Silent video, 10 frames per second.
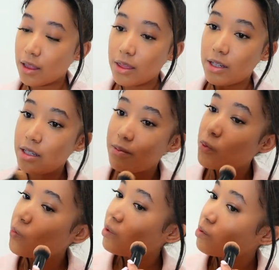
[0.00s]
the
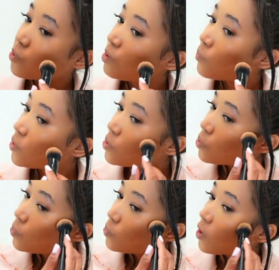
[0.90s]
deeper one was going to be
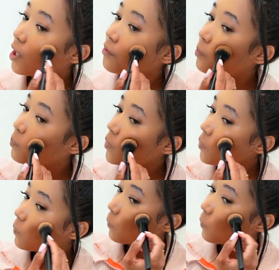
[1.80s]
too dark for me.